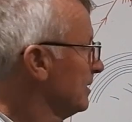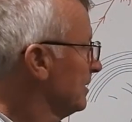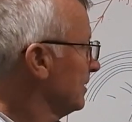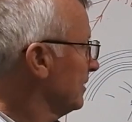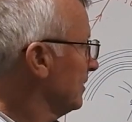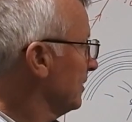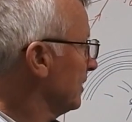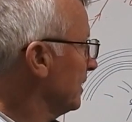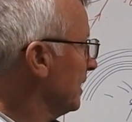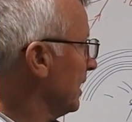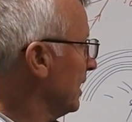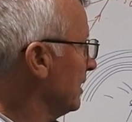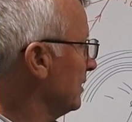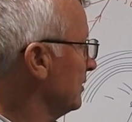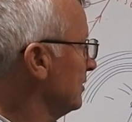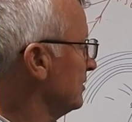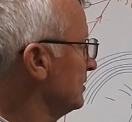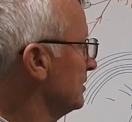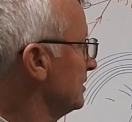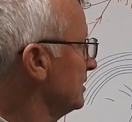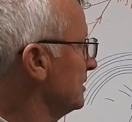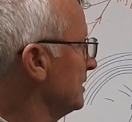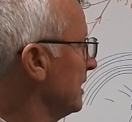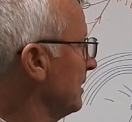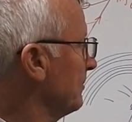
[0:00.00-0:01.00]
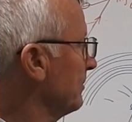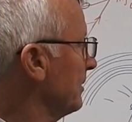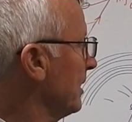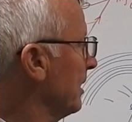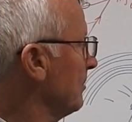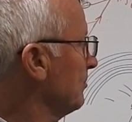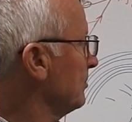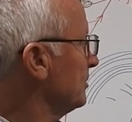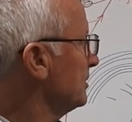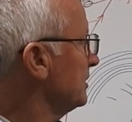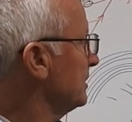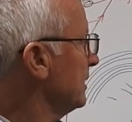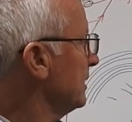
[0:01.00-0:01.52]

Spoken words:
You can't use the same compass